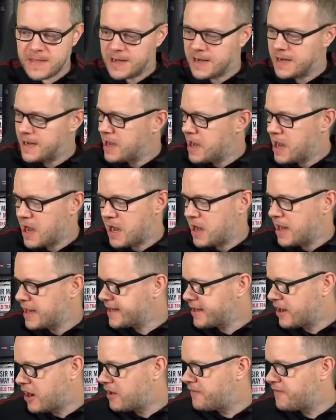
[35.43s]
Ah, oh, I
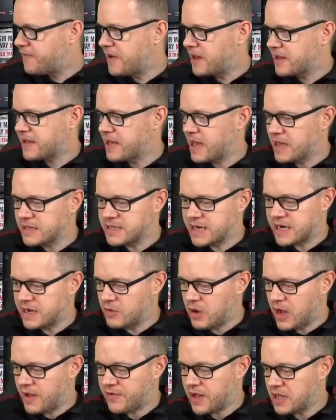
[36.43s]
can't fuck it. You know
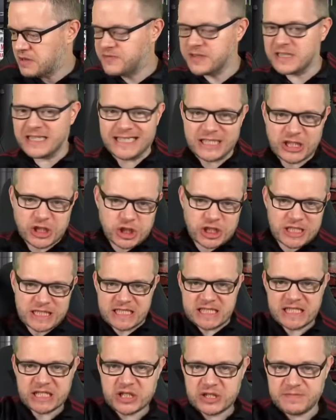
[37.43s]
what? I feel like chucking
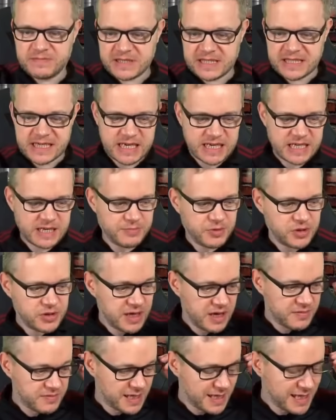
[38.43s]
this cup of tea at the
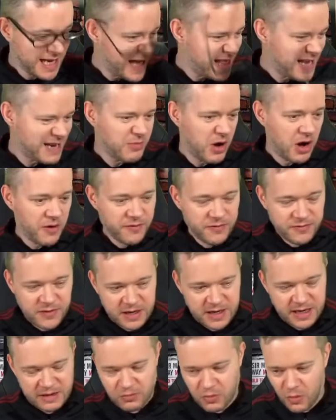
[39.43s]
bloody. Oh, to get them off,
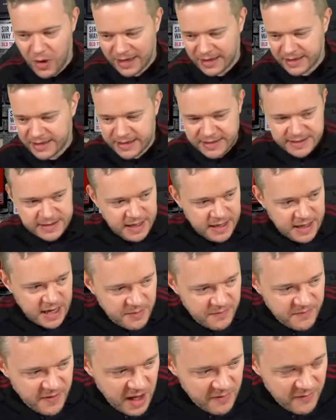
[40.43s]
fucking wankers. i
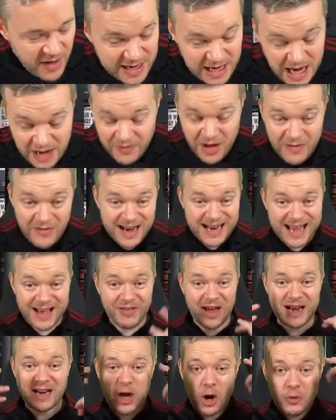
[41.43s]
have had, I've, I've had, I've
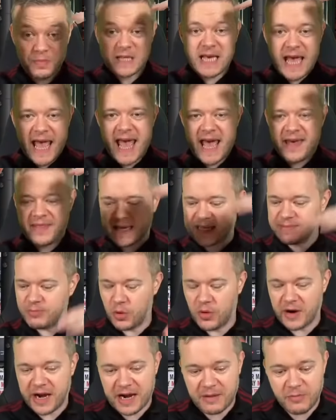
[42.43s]
had it up to here this
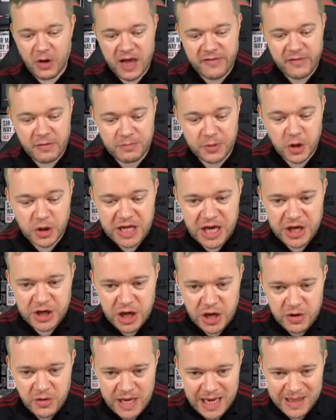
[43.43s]
morning. I'm not even bloody
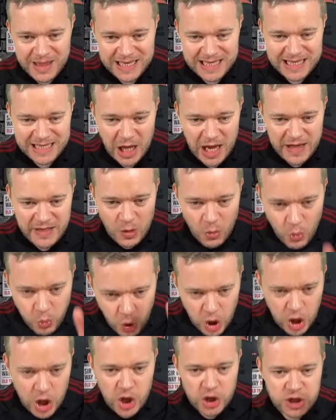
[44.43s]
joking. This is like the
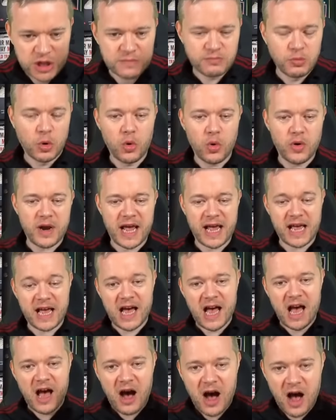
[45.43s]
worst morning
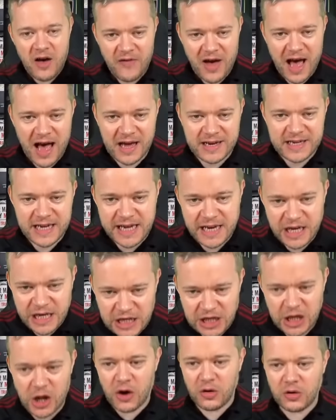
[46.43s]
I've had in a
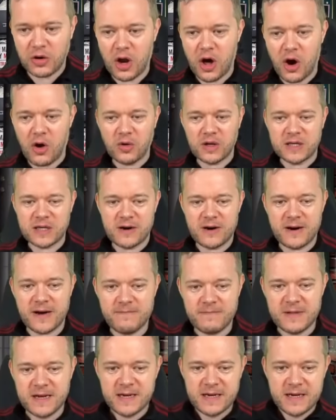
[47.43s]
long, long time.